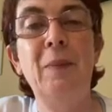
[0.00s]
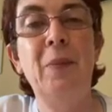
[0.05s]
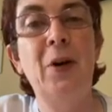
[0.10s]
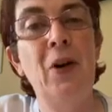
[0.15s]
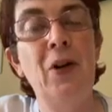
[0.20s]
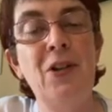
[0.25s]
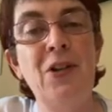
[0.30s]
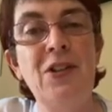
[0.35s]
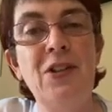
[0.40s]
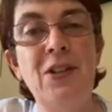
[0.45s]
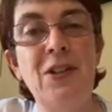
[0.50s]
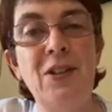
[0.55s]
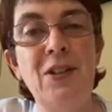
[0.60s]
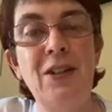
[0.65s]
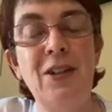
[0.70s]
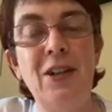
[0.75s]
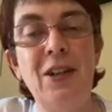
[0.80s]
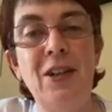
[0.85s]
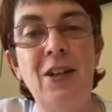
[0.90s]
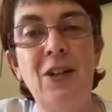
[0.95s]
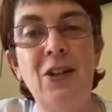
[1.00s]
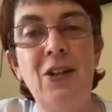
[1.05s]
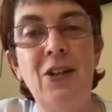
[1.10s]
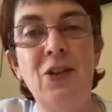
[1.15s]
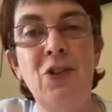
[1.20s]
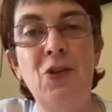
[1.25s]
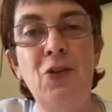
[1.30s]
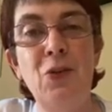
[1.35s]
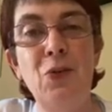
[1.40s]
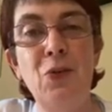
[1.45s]
person
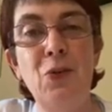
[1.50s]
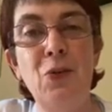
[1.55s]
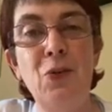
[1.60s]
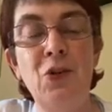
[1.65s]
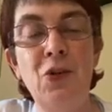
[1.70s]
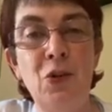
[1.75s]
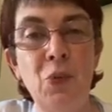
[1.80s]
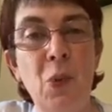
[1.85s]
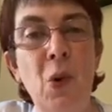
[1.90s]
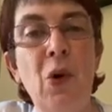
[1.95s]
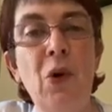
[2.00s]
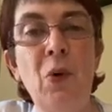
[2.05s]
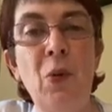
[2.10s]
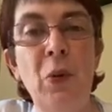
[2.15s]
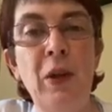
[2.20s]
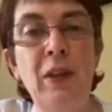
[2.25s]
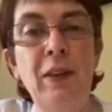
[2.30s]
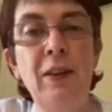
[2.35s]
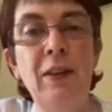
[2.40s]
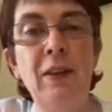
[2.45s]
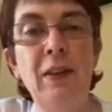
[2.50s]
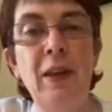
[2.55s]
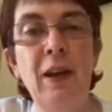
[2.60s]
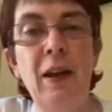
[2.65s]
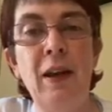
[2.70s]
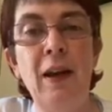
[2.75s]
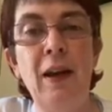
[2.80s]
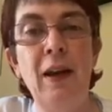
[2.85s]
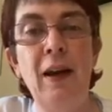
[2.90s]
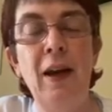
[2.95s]
to work with,
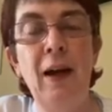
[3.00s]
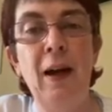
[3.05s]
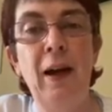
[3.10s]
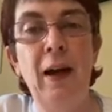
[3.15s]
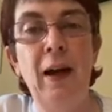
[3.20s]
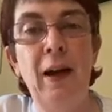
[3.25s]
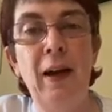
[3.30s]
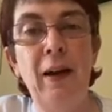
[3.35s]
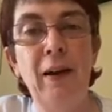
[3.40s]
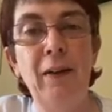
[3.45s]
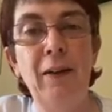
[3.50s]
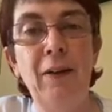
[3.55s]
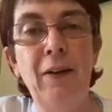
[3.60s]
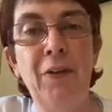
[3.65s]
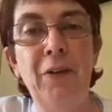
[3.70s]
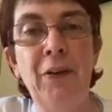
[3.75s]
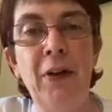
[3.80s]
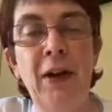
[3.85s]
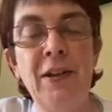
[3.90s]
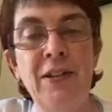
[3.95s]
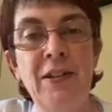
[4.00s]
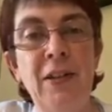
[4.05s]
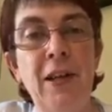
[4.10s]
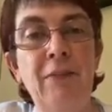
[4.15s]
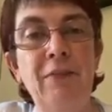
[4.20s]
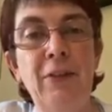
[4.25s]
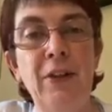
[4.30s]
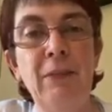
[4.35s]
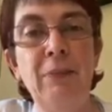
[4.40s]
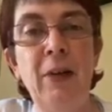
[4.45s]
and has
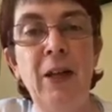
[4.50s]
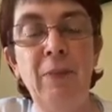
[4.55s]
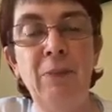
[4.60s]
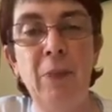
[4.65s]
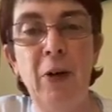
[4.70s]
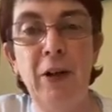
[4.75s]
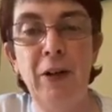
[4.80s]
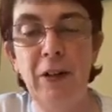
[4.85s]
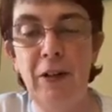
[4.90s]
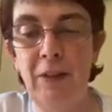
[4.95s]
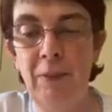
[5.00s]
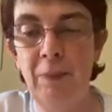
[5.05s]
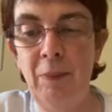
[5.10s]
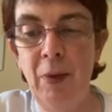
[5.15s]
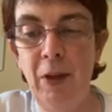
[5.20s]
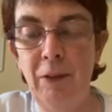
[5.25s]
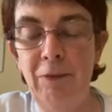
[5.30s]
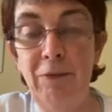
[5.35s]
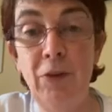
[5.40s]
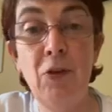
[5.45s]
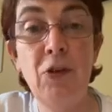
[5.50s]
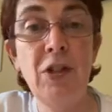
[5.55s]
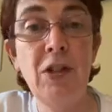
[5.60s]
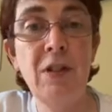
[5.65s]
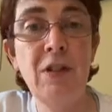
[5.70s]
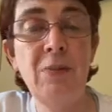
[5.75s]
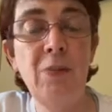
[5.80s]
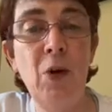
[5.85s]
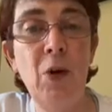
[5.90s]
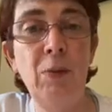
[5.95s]
definitely made my
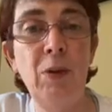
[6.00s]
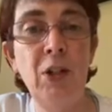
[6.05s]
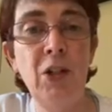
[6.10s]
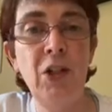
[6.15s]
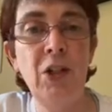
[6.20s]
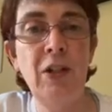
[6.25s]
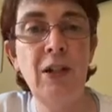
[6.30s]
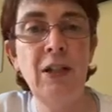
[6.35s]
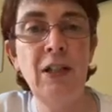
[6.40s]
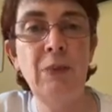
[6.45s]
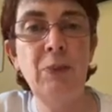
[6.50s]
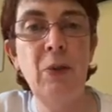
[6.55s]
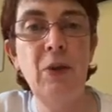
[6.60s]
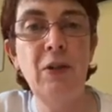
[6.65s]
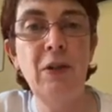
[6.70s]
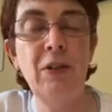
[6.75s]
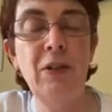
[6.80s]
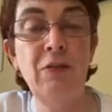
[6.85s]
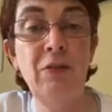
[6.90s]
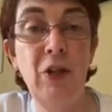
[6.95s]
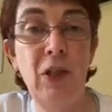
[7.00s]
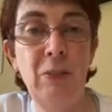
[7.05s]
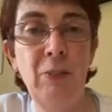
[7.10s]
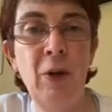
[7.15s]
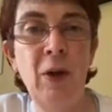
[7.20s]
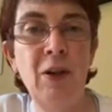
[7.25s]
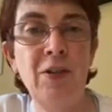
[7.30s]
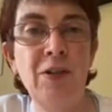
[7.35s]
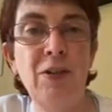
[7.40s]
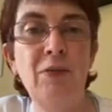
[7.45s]
first publishing experience a very
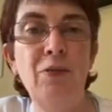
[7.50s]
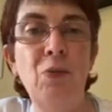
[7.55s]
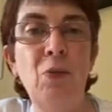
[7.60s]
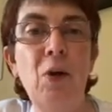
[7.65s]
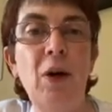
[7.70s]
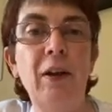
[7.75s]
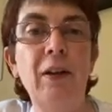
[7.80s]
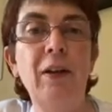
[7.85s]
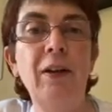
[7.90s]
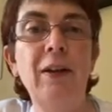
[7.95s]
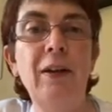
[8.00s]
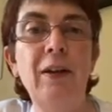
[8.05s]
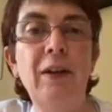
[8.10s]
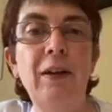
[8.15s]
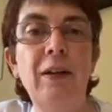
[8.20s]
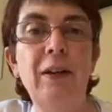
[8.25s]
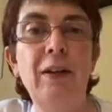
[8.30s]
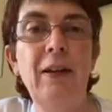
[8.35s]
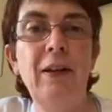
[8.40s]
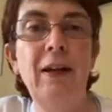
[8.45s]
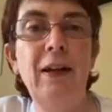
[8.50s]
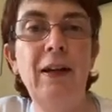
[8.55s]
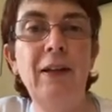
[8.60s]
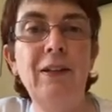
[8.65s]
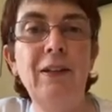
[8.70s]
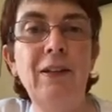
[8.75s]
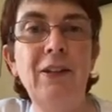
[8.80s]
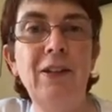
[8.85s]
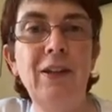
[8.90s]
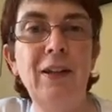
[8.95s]
positive one.
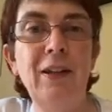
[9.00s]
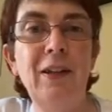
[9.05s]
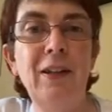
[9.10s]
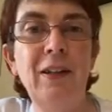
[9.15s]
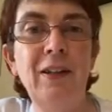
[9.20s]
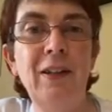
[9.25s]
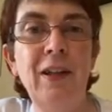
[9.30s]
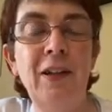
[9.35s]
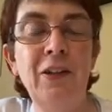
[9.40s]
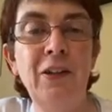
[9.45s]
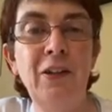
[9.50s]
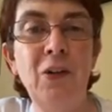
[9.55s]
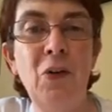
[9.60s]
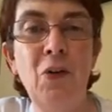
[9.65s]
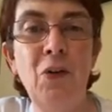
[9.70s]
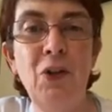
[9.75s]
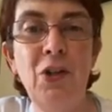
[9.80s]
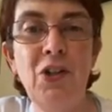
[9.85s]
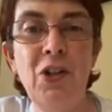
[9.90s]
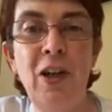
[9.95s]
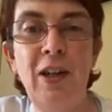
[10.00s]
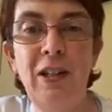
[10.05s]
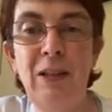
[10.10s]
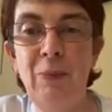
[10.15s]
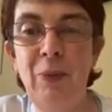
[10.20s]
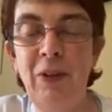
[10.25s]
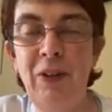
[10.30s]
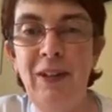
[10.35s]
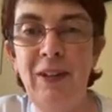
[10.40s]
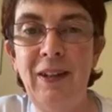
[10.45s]
And I'd encourage
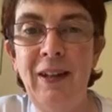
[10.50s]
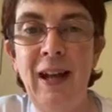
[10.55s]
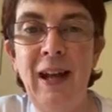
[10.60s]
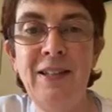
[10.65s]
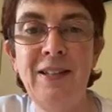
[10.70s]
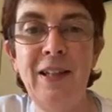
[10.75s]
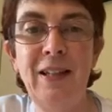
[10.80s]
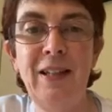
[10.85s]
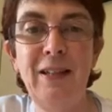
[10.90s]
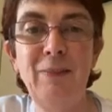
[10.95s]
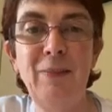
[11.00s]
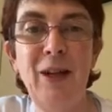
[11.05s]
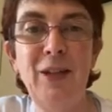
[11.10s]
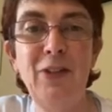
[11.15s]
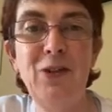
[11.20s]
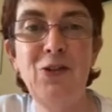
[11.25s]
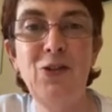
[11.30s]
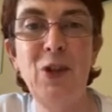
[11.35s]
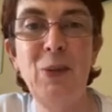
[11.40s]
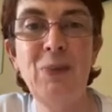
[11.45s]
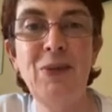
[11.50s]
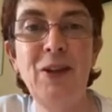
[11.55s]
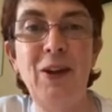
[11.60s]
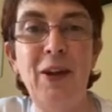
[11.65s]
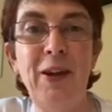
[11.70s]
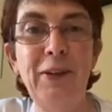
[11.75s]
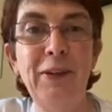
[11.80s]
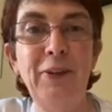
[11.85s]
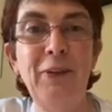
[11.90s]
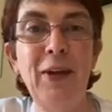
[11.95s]
anybody that has any manuscripts
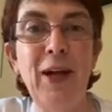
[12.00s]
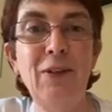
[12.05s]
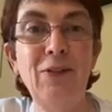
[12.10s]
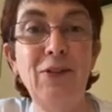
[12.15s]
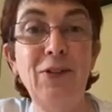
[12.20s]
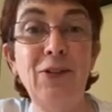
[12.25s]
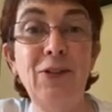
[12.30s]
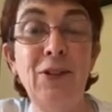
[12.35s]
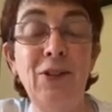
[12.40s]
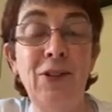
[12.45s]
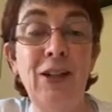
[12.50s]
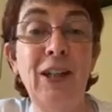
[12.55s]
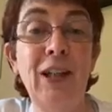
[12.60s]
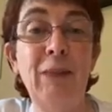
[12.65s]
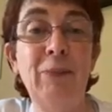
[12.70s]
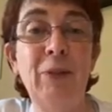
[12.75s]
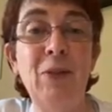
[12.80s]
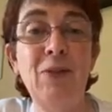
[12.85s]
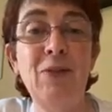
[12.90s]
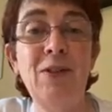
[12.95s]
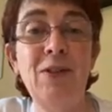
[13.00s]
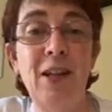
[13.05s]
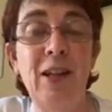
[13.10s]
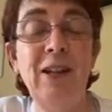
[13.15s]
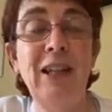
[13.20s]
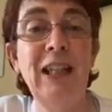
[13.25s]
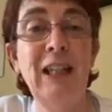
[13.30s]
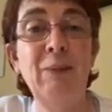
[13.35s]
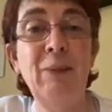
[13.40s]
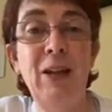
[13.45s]
lying around to think about
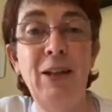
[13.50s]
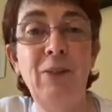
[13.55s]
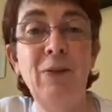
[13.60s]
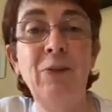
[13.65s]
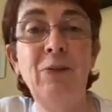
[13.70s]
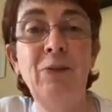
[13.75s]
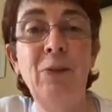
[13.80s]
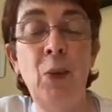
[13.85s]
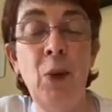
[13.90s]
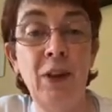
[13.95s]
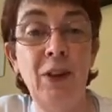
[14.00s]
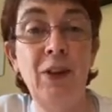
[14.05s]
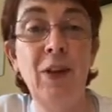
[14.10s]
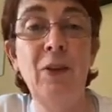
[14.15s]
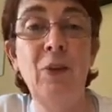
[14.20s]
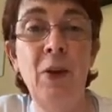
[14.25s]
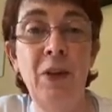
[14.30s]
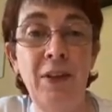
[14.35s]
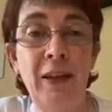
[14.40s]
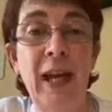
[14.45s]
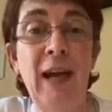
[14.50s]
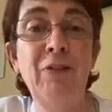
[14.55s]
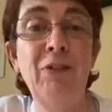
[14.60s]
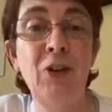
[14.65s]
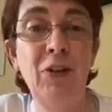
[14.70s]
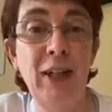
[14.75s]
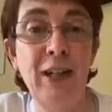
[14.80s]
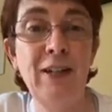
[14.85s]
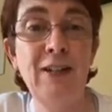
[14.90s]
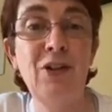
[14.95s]
sending them in when they have
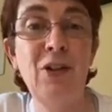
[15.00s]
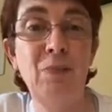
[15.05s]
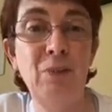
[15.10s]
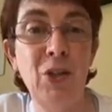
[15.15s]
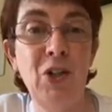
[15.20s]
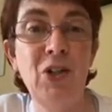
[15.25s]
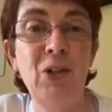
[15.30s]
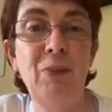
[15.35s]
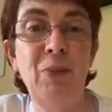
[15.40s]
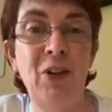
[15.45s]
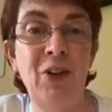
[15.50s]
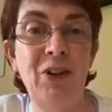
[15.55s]
their next submission